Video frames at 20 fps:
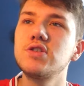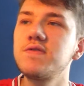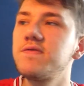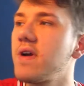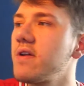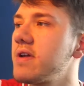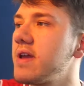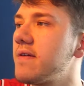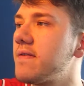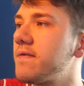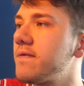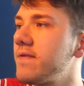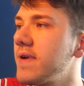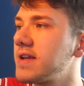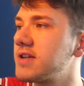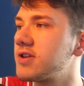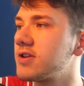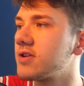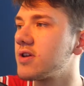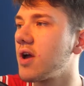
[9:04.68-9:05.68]
very
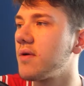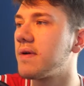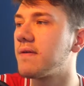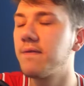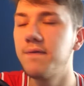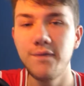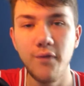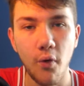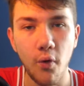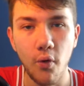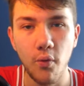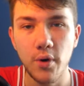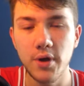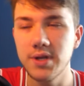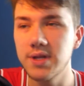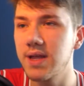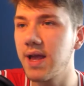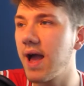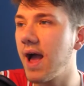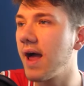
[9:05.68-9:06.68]
efficient going
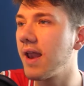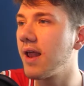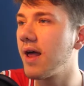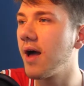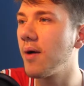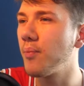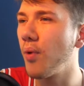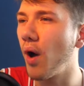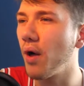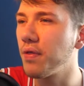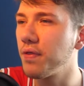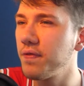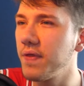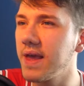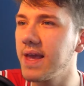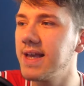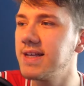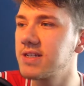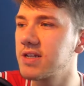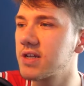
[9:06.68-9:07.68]
forward, but I
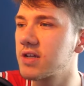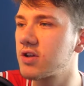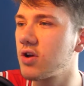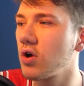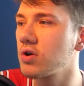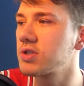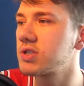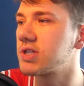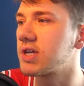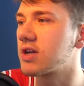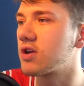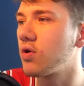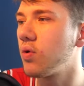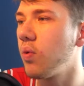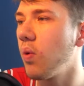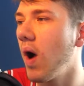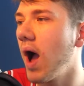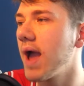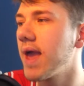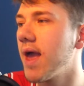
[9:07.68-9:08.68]
think he's going to cost you
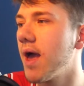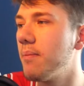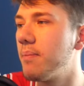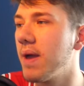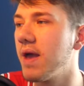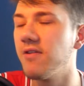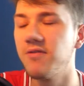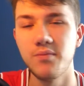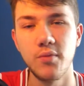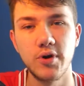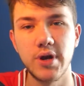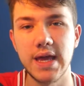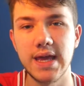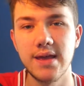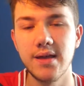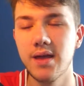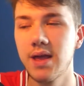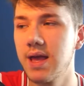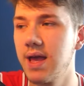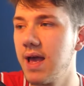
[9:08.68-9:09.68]
quite a bit of money.
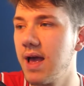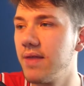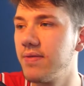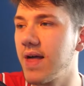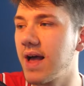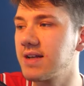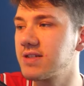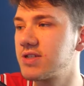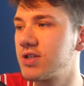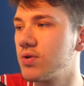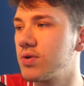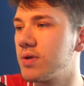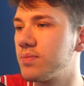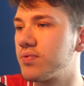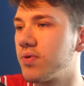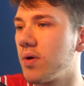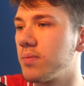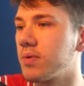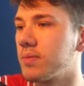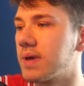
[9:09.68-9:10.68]
That's the only
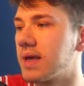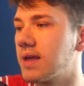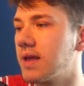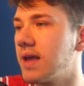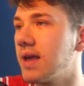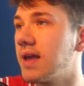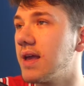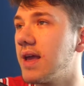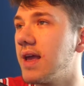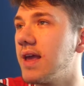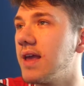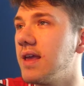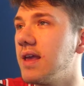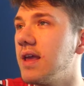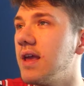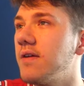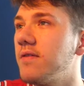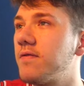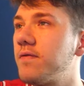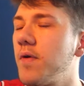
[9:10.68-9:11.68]
problem.
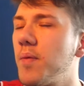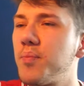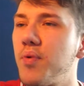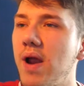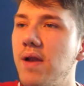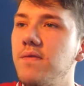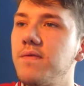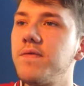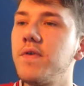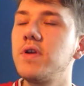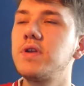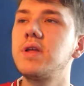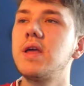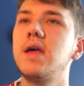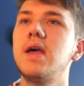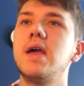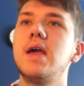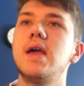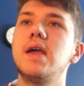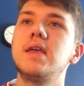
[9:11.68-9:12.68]
For Brentford,
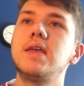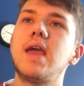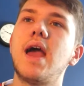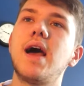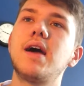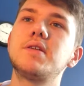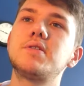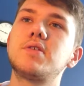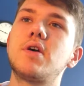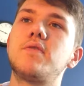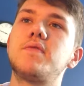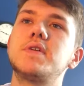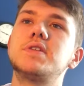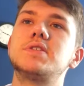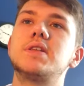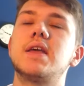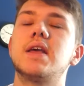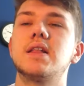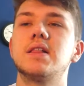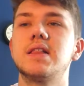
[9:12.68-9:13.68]
you had,
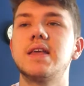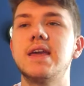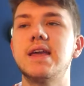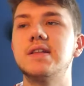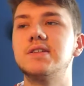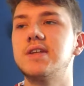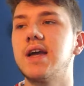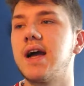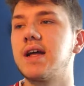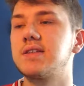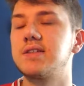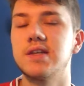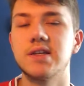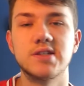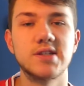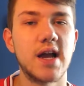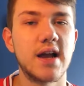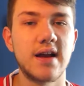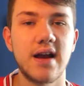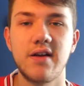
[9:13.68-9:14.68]
obviously, at Leeds, you had your
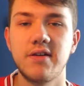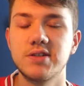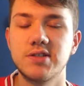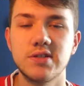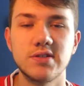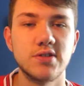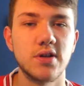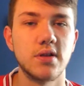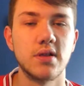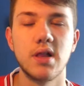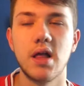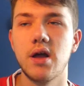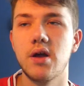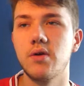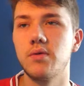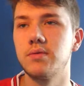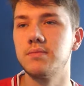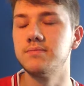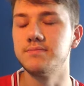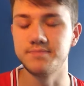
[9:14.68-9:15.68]
Jack Harrisons on loan.